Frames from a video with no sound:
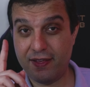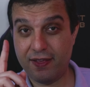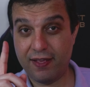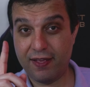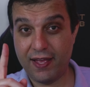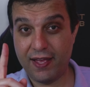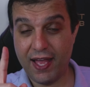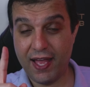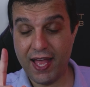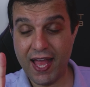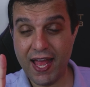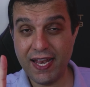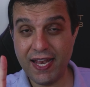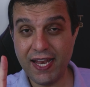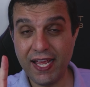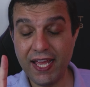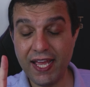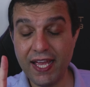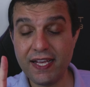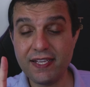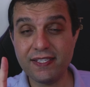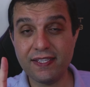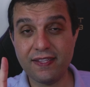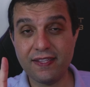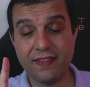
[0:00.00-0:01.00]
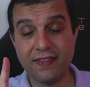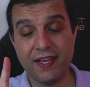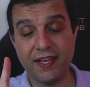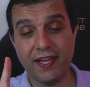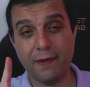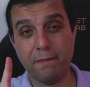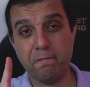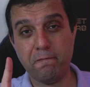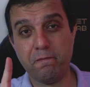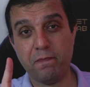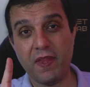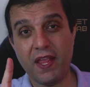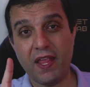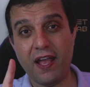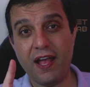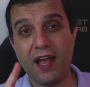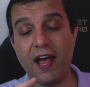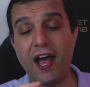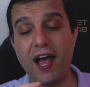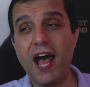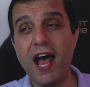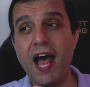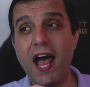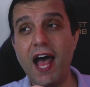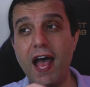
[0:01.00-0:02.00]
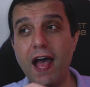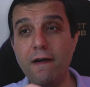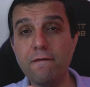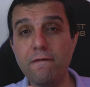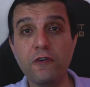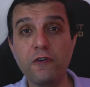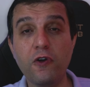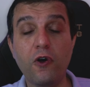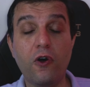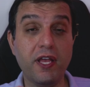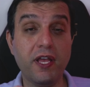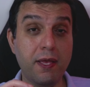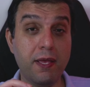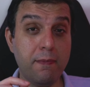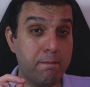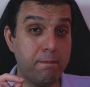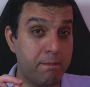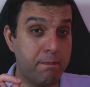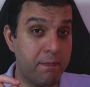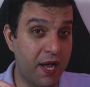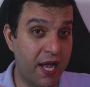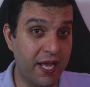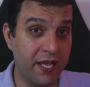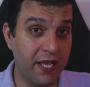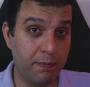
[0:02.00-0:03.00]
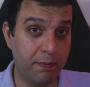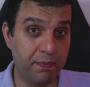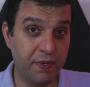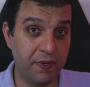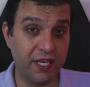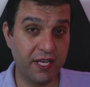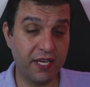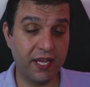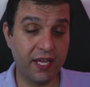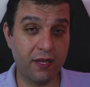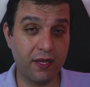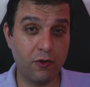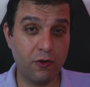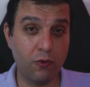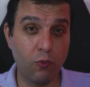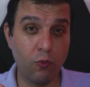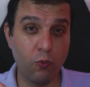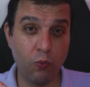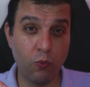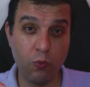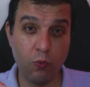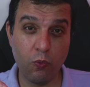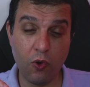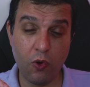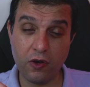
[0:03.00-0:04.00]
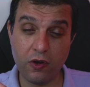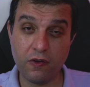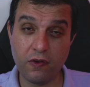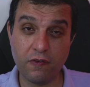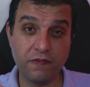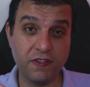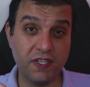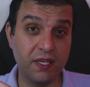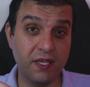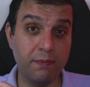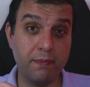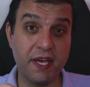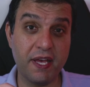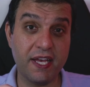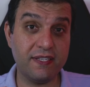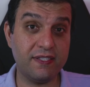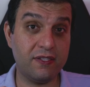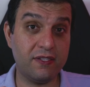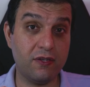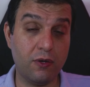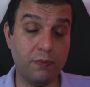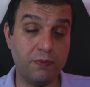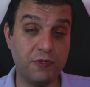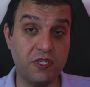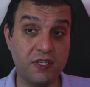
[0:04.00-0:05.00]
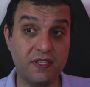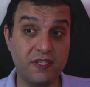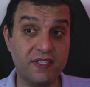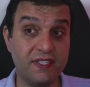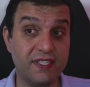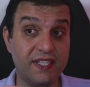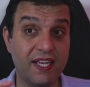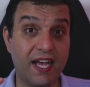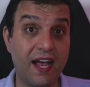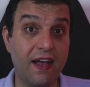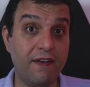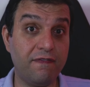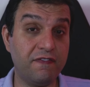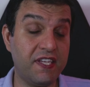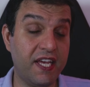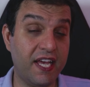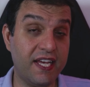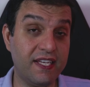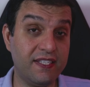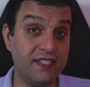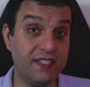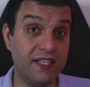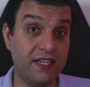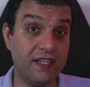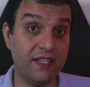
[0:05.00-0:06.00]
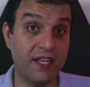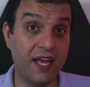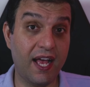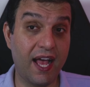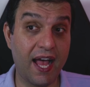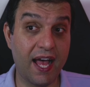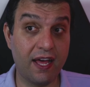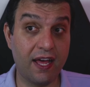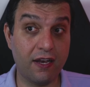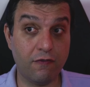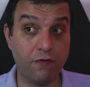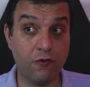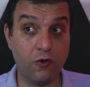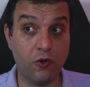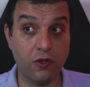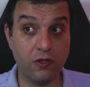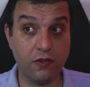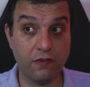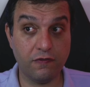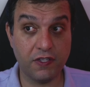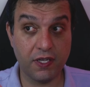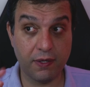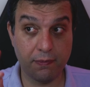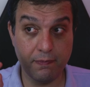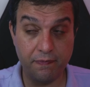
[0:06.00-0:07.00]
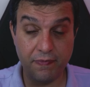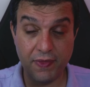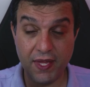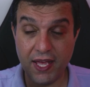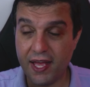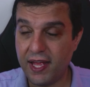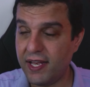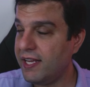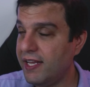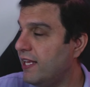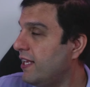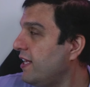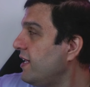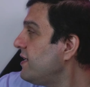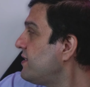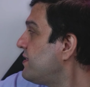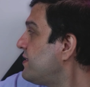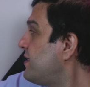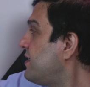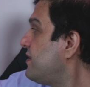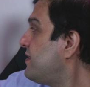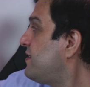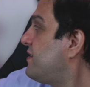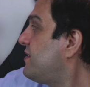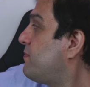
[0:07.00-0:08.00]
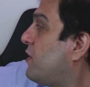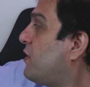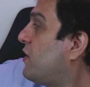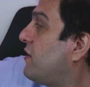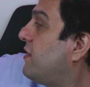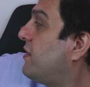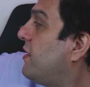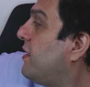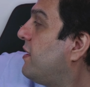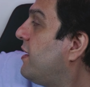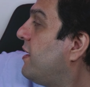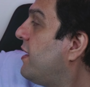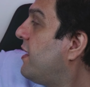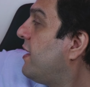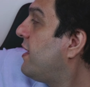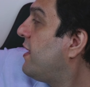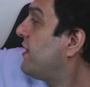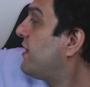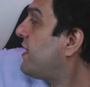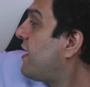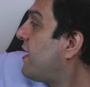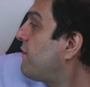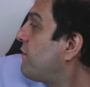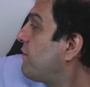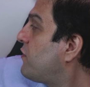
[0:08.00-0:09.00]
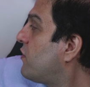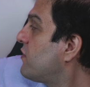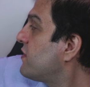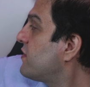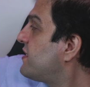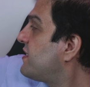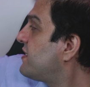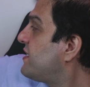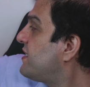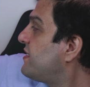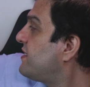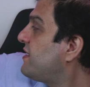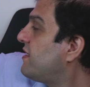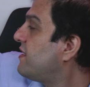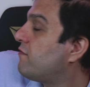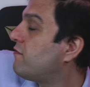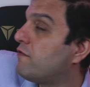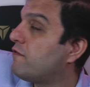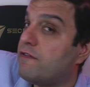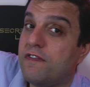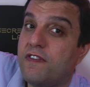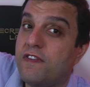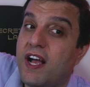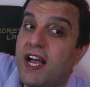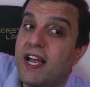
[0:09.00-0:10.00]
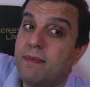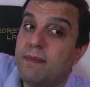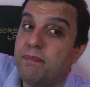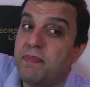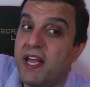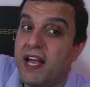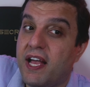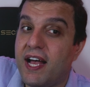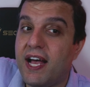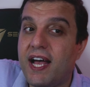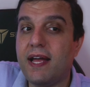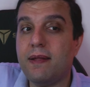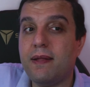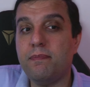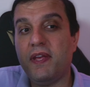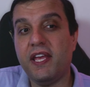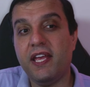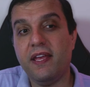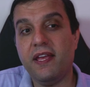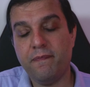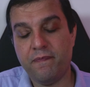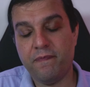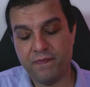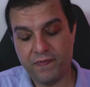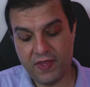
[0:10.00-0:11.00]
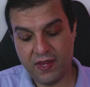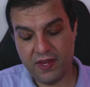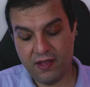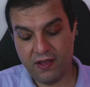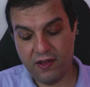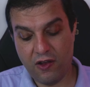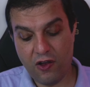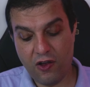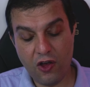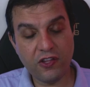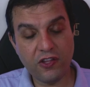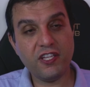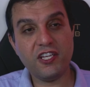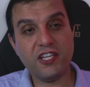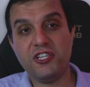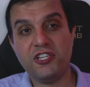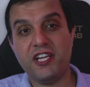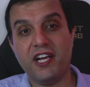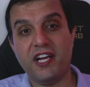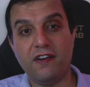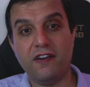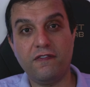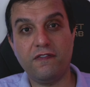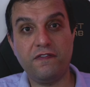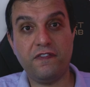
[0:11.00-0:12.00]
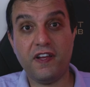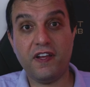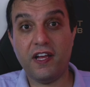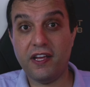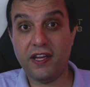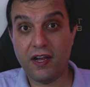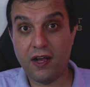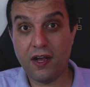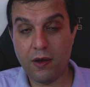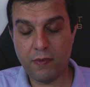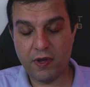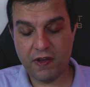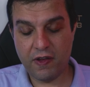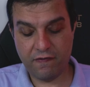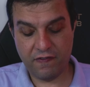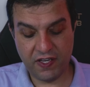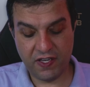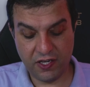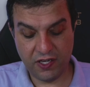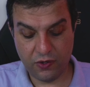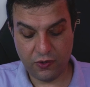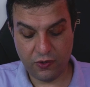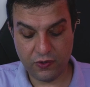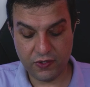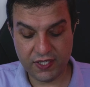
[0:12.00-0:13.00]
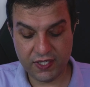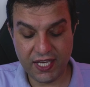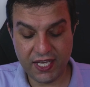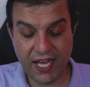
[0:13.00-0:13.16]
And here's the thing, I've got, in my opinion, one of the best options I've tested out of all of them. And it's this one that I've got sitting right behind me on the shelf on my videos.